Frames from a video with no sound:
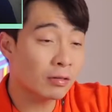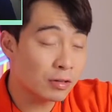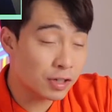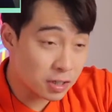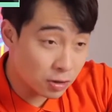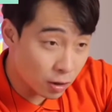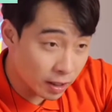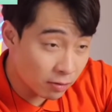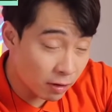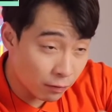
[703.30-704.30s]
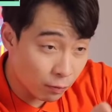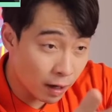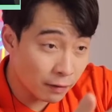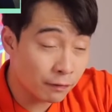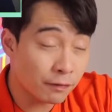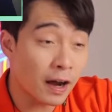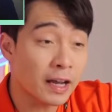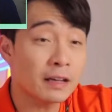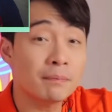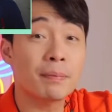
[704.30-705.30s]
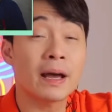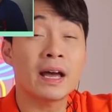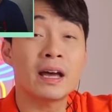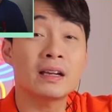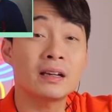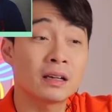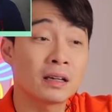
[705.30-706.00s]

you're just cooking with one frying pan?